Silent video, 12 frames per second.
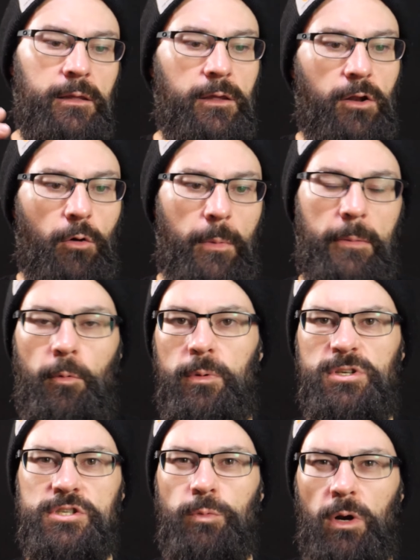you know, maybe we
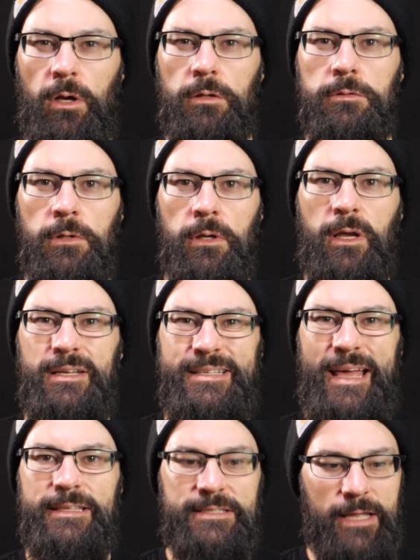just want to
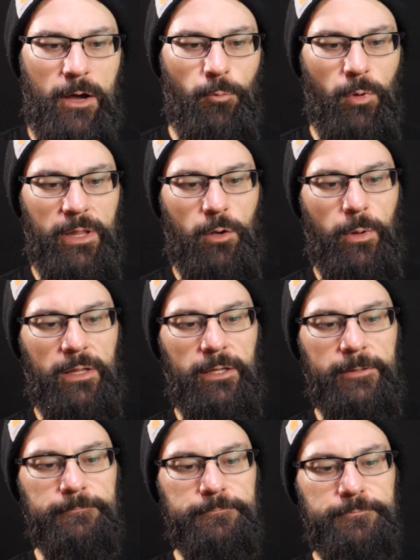condense down really
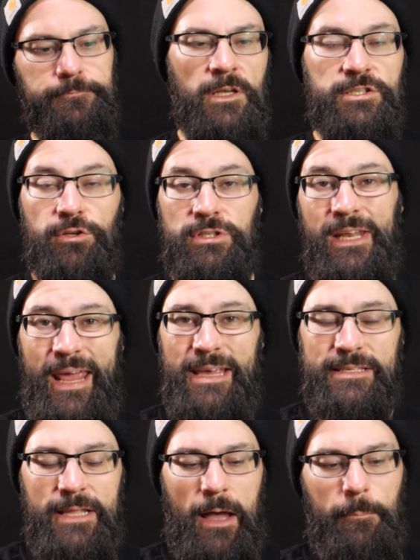quickly. So
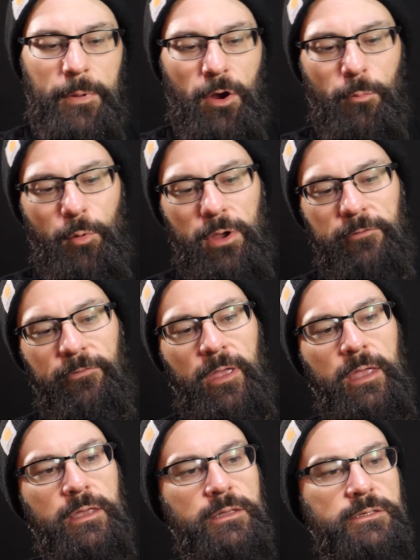today's Not Beer Brief
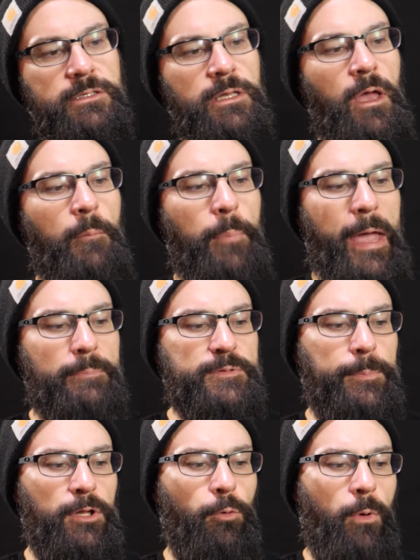is
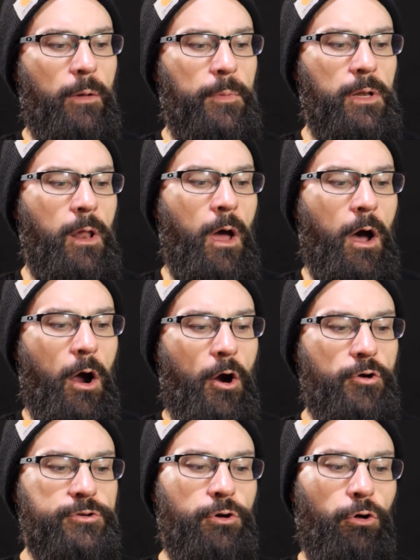Pabst Blue Ribbon
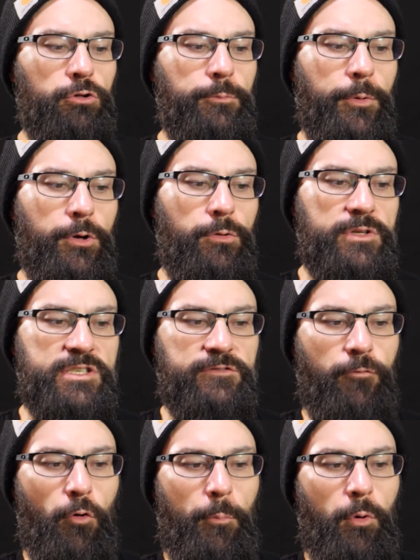Hard Cold Brew. This is
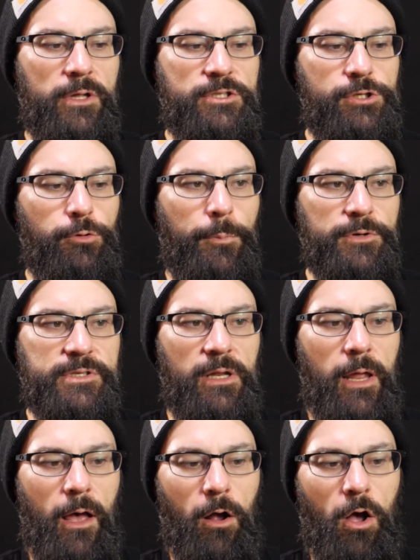
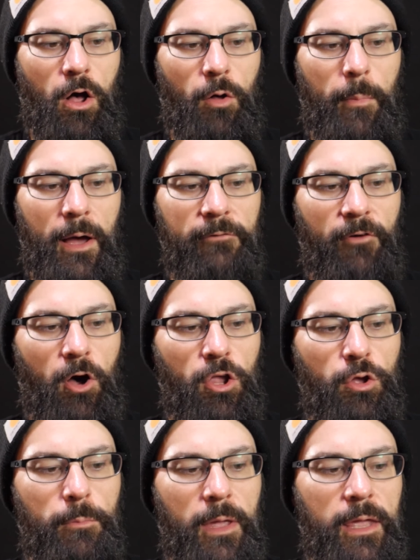4.2% alcohol by
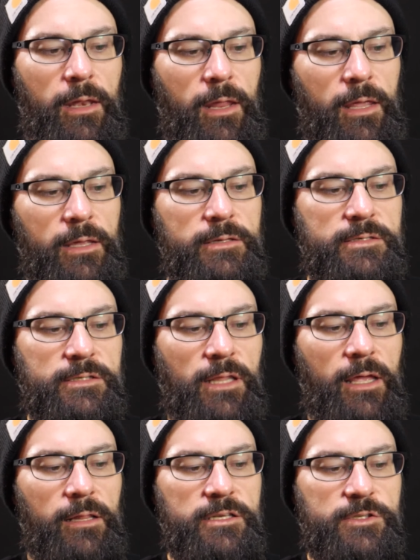volume. It is
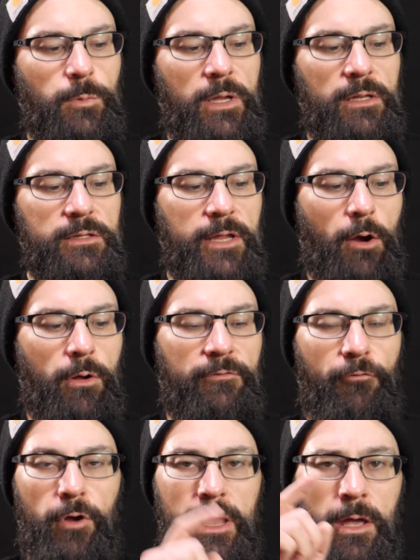slightly sweet and dairy
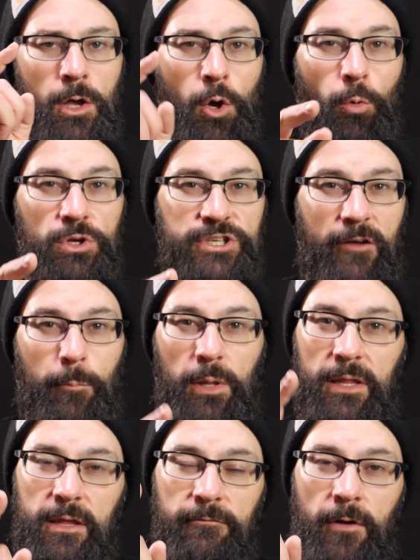free, which I
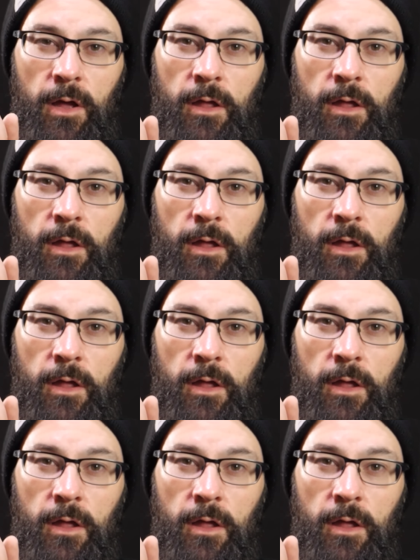believe